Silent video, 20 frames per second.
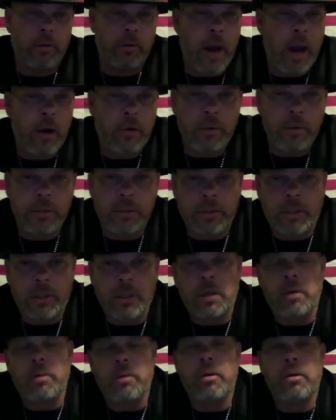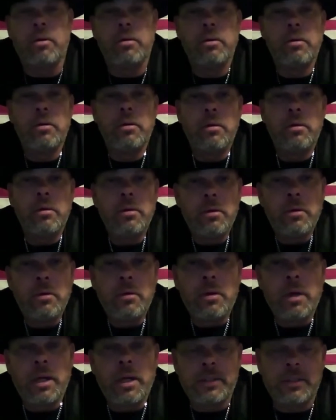the ground is gonna
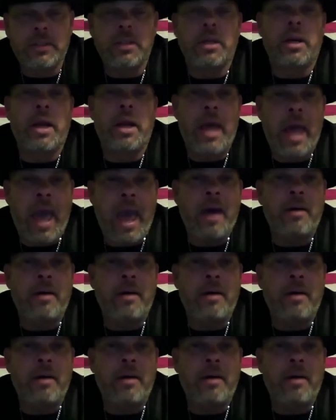it's gonna